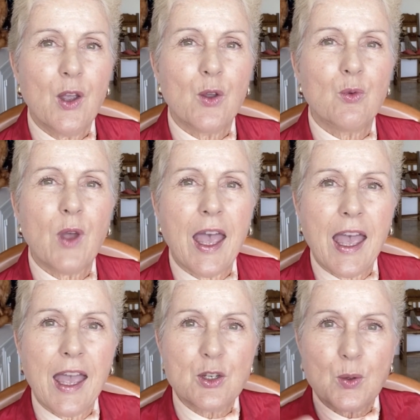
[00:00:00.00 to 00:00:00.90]

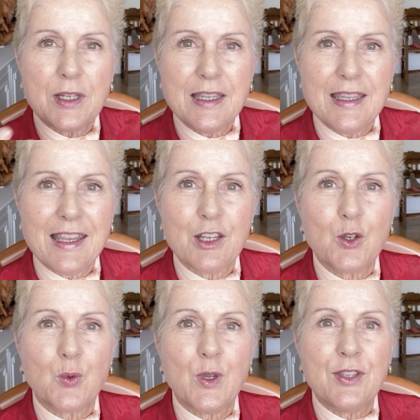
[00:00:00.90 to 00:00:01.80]
gradually
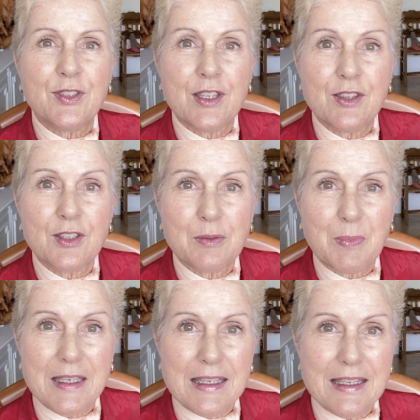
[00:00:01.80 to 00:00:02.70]
increasing the
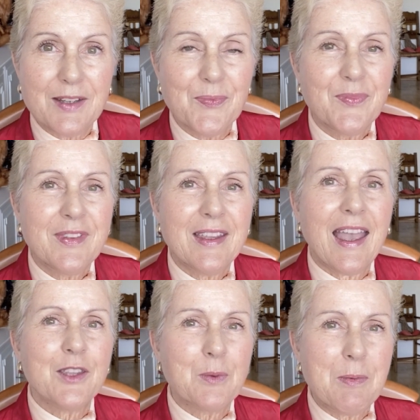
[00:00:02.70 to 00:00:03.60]
speed
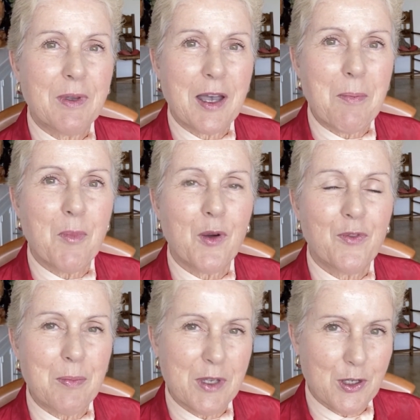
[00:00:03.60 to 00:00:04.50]
as we become more
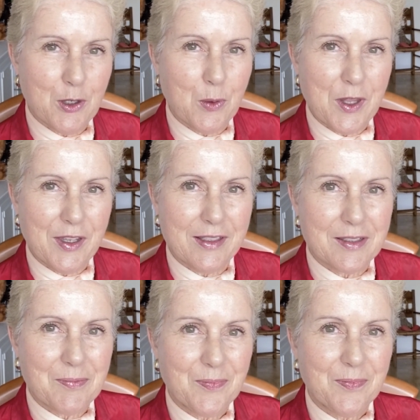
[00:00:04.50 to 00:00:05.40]
familiar with it.
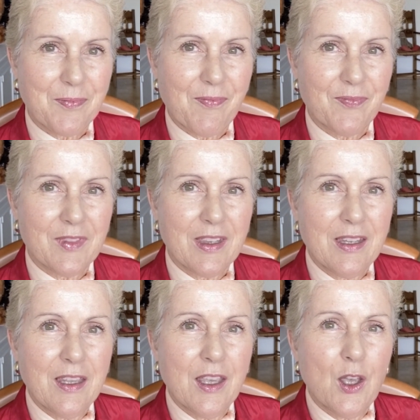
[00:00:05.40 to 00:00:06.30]

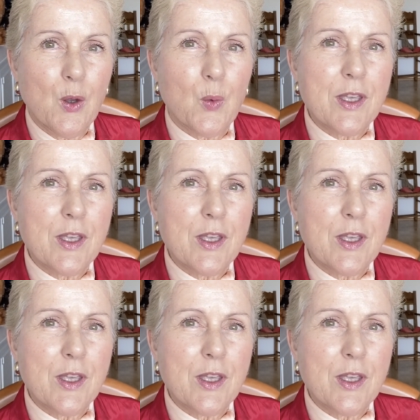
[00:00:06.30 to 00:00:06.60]
We